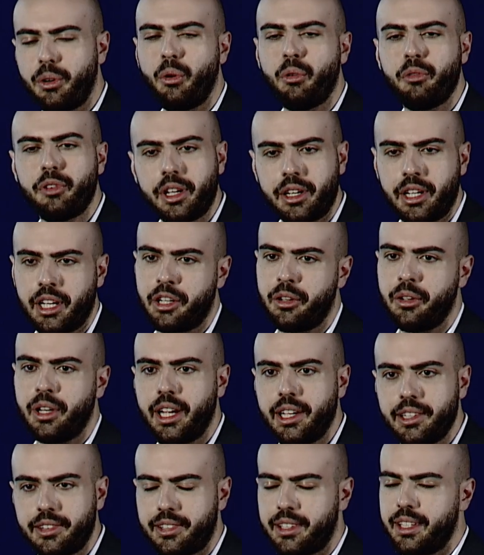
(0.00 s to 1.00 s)

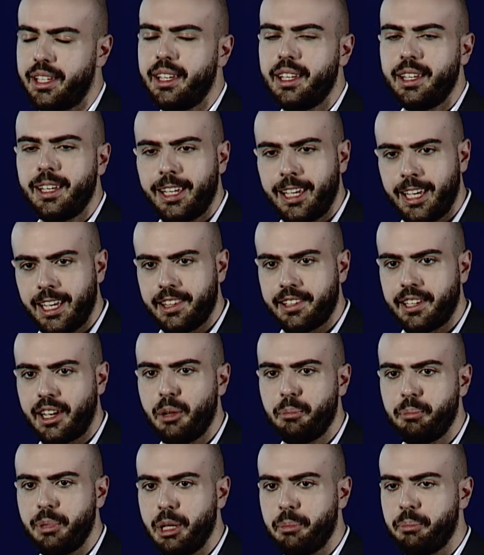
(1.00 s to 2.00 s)
over-regulate and
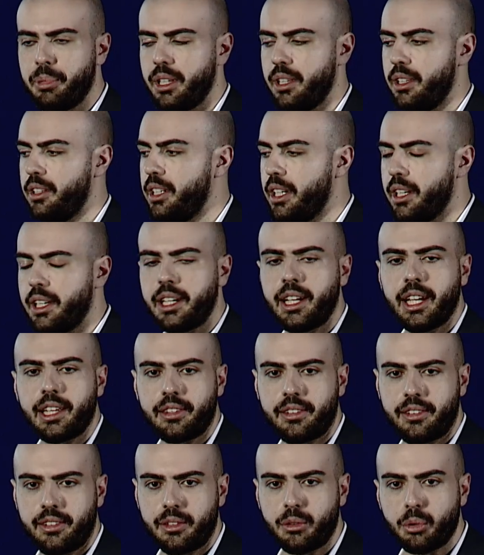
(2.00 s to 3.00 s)
help people really
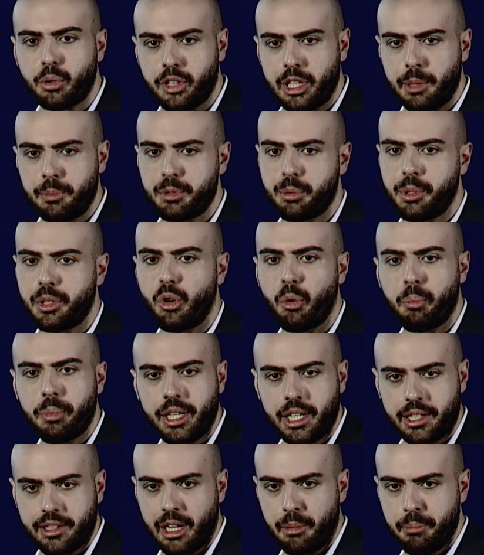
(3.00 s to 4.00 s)
get to grips with
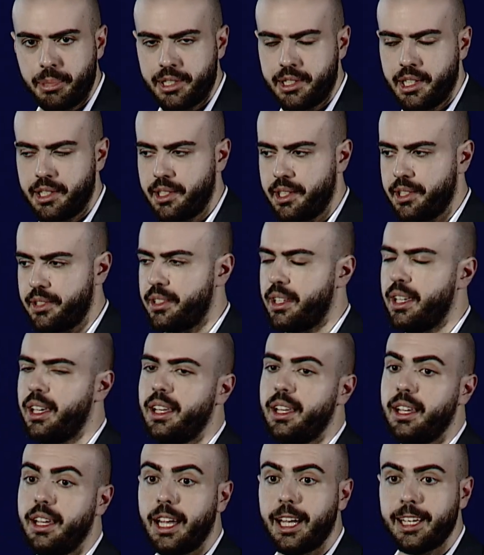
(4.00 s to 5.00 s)
opening their businesses.
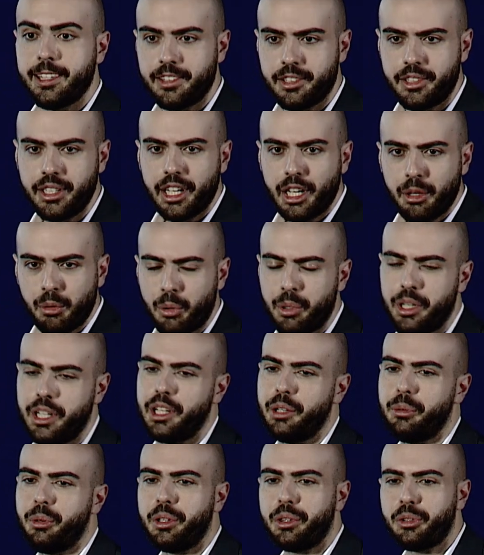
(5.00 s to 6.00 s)
And really, we
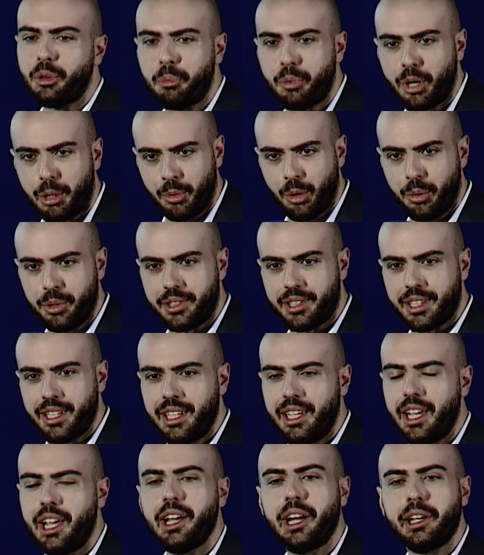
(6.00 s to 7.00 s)
really want to promote
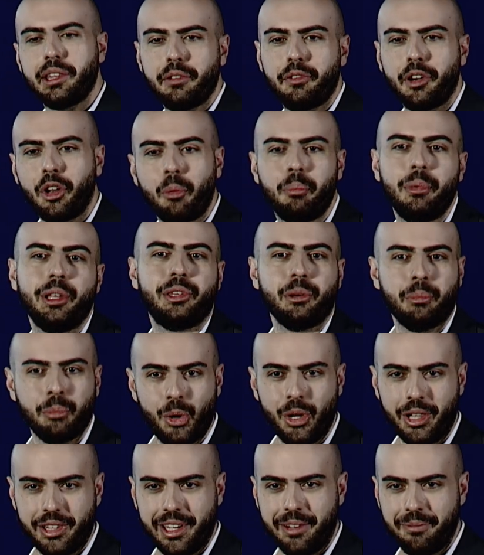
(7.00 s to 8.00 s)
AI development in
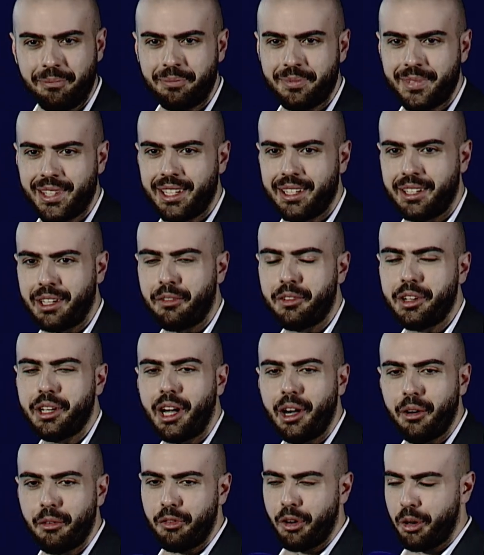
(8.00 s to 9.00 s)
Malta, given
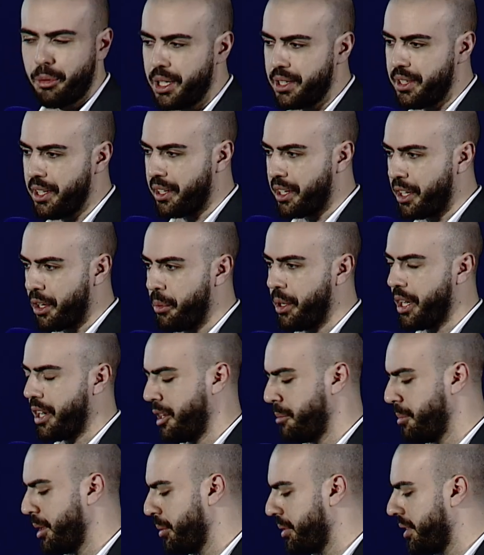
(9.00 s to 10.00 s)
how forward-thinking we are
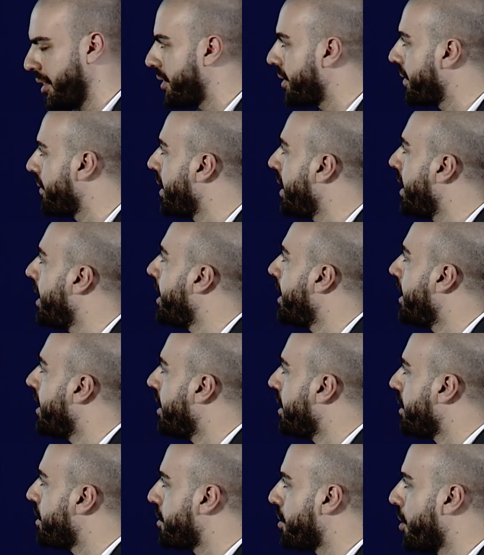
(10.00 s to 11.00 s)
about it.
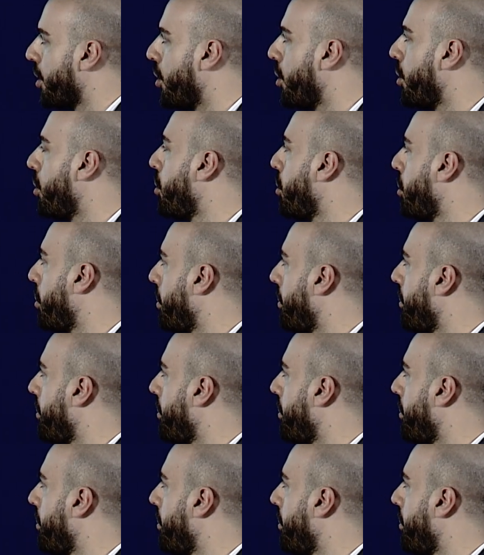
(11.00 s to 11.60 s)
So